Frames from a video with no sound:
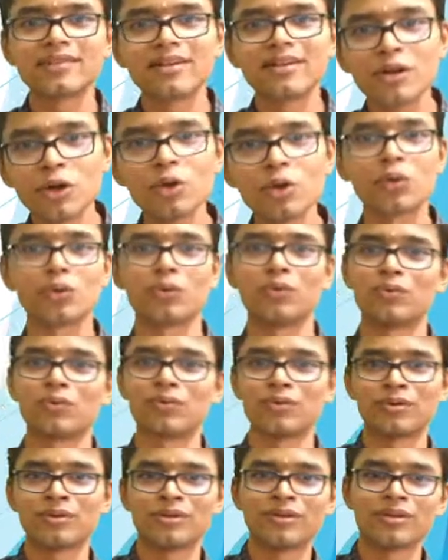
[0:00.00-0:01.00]
No.
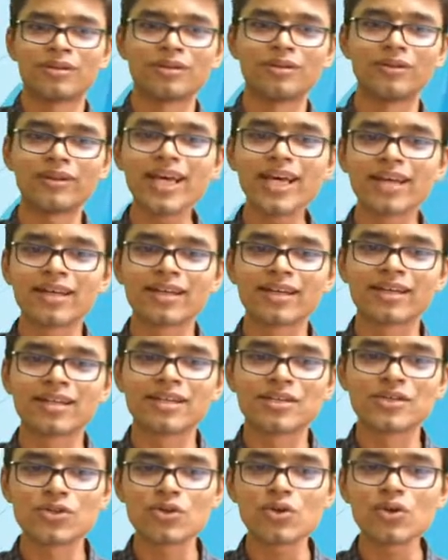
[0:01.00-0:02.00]
Okay.
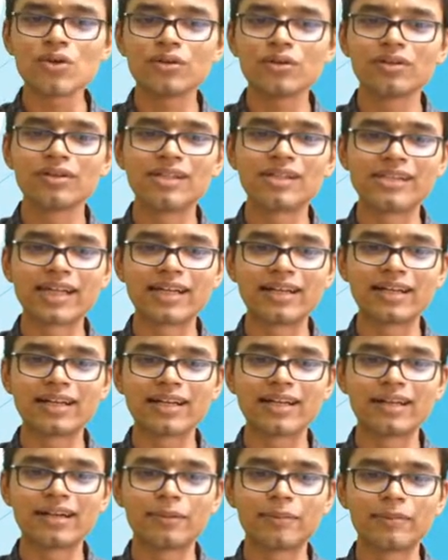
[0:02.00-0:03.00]
So this
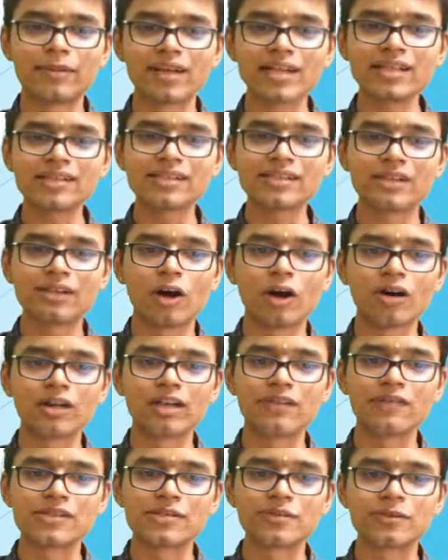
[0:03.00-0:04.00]
entire number is not
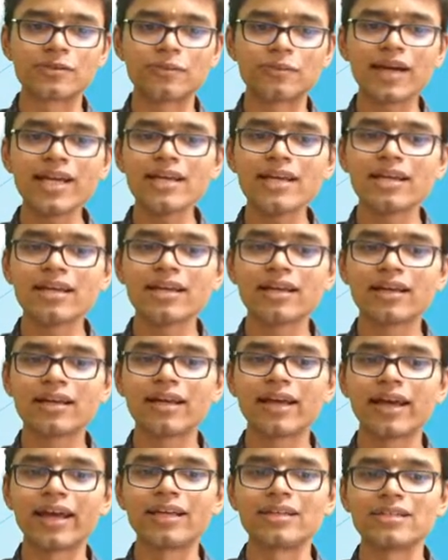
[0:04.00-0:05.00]
divisible by
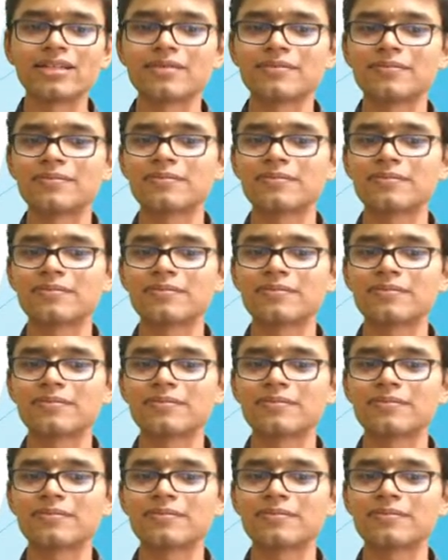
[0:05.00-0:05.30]
8.